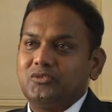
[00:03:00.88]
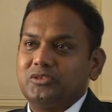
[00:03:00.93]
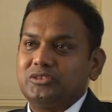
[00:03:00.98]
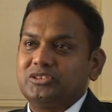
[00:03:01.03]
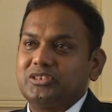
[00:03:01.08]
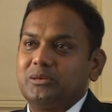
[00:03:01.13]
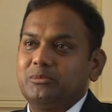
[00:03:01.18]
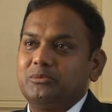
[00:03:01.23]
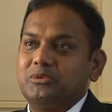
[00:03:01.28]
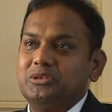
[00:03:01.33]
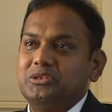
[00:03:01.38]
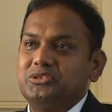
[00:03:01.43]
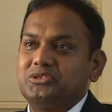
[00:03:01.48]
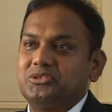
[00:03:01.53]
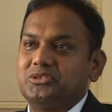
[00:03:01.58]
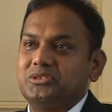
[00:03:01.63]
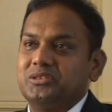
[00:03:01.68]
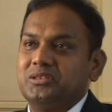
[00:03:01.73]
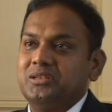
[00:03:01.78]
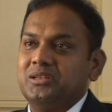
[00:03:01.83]
for some
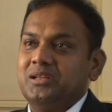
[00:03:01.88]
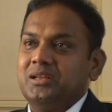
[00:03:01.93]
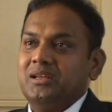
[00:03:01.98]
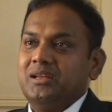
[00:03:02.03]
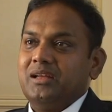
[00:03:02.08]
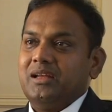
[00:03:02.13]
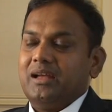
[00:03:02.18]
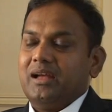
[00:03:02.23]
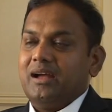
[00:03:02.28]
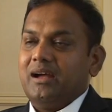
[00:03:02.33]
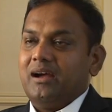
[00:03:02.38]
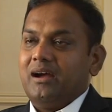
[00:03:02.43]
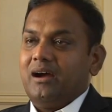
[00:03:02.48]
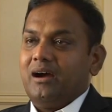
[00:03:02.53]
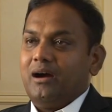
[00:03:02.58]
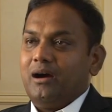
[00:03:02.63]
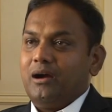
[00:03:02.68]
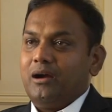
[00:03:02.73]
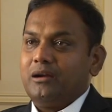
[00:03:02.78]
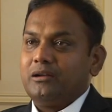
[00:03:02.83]
reason, uh,
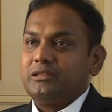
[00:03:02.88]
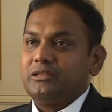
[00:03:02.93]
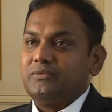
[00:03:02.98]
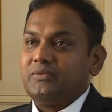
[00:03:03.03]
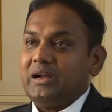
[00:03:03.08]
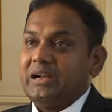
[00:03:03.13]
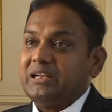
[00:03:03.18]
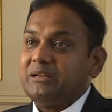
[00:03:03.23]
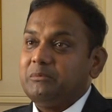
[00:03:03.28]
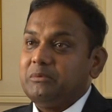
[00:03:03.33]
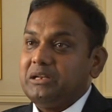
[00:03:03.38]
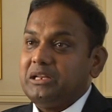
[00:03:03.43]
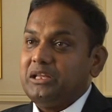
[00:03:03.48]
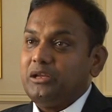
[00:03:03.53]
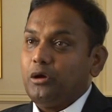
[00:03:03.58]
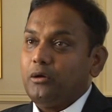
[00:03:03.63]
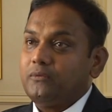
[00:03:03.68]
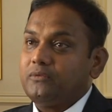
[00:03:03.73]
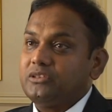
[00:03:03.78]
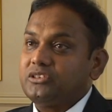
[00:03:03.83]
are the vitamin
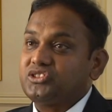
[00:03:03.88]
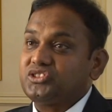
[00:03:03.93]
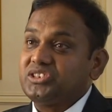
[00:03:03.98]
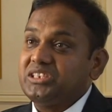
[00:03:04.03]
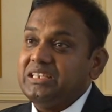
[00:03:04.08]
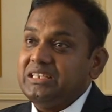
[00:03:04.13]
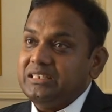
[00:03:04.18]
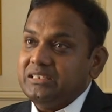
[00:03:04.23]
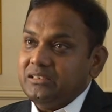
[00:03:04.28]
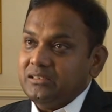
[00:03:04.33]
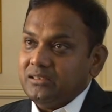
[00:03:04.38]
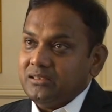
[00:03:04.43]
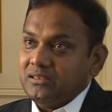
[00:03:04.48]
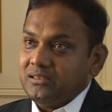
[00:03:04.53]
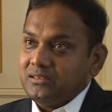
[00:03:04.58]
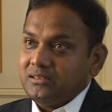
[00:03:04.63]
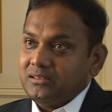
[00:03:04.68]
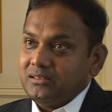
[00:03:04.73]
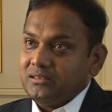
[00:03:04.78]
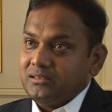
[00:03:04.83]
E of the seed
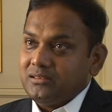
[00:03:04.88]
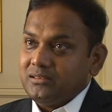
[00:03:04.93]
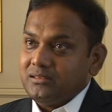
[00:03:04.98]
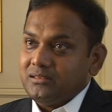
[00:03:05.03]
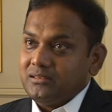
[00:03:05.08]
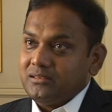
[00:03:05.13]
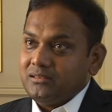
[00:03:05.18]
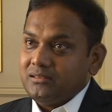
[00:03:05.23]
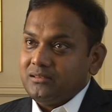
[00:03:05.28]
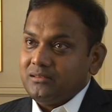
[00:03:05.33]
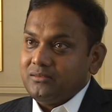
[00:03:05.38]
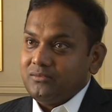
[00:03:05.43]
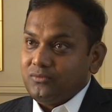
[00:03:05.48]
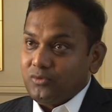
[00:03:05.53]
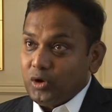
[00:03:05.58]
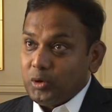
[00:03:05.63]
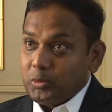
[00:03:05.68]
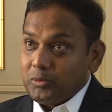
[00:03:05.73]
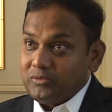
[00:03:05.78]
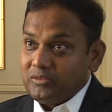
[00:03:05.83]

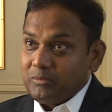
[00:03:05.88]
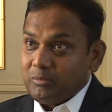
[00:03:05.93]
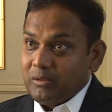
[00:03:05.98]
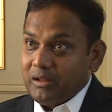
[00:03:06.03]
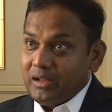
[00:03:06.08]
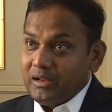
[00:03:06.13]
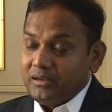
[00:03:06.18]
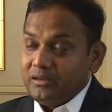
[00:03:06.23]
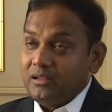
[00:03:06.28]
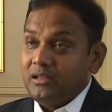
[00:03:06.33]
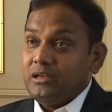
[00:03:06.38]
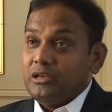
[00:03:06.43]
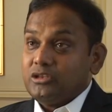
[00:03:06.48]
Form okay. the plant.